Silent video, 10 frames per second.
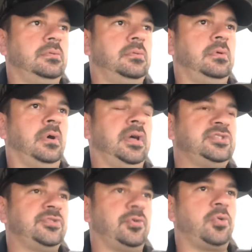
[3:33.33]

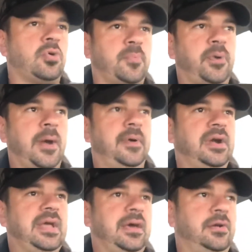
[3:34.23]
1 3/4
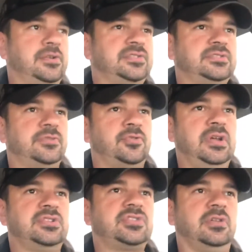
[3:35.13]
primary headers,
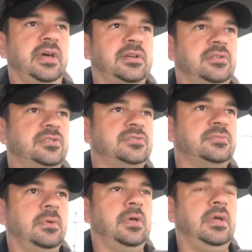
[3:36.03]
3-inch collector
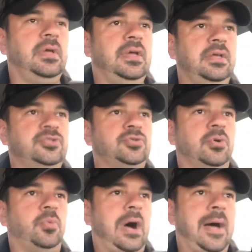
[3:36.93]
into a
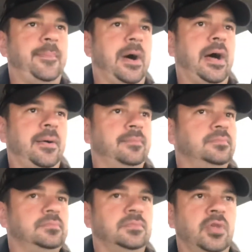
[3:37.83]
Y pipe,
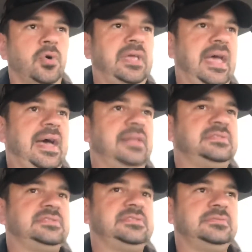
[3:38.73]
no
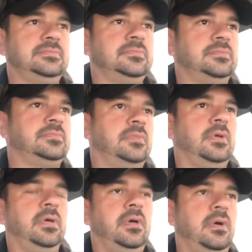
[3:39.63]
cats.
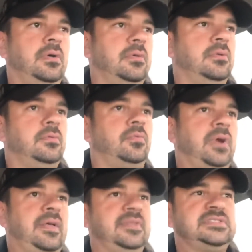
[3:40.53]

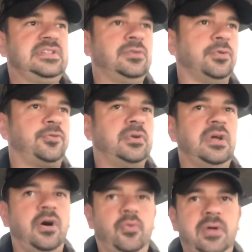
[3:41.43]
Ran the single 3
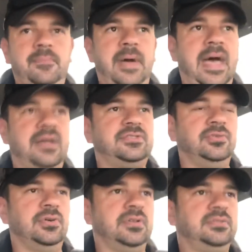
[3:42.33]
all the way back
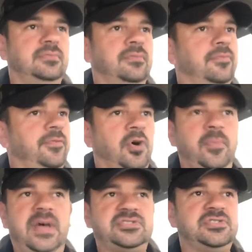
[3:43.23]
to a
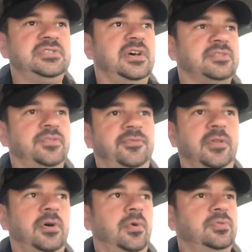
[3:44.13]
Flowmaster Delta
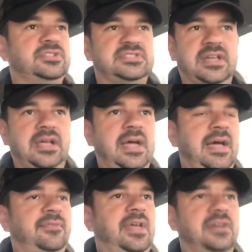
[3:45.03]
Flow, just like I
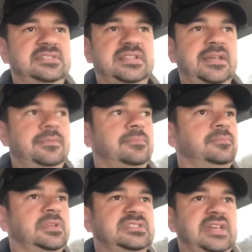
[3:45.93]
have now,
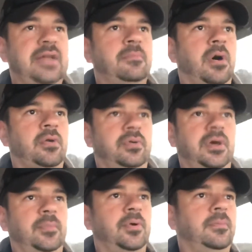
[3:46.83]
same exact model number.